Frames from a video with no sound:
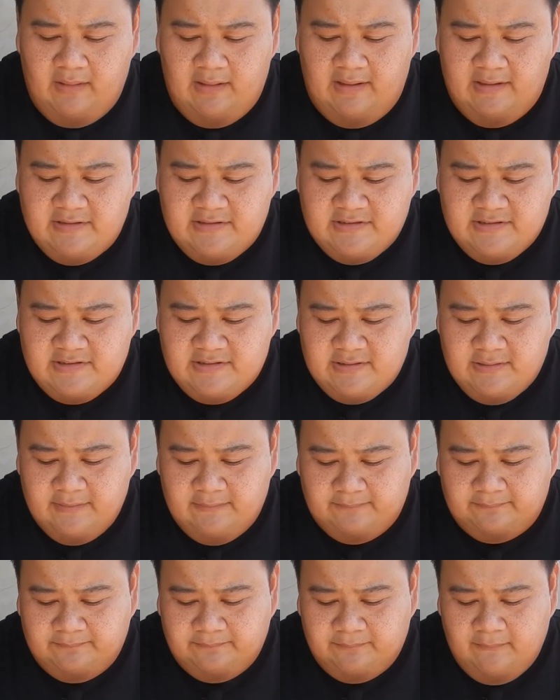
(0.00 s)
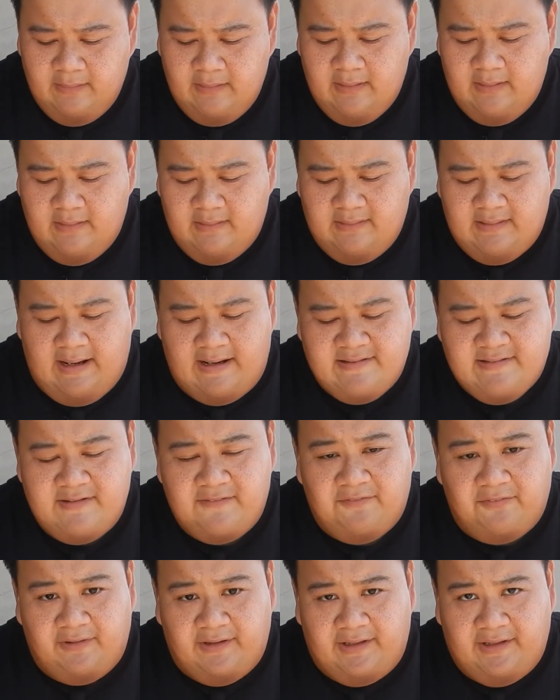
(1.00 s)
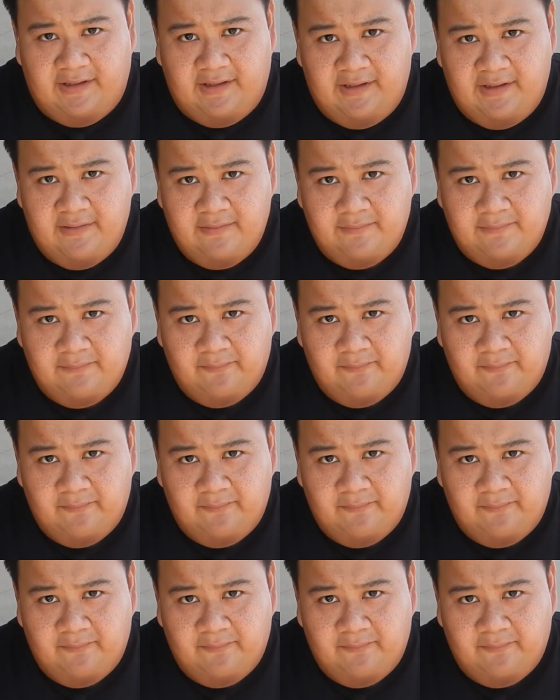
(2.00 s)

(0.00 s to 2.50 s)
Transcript: It's nice and flaky,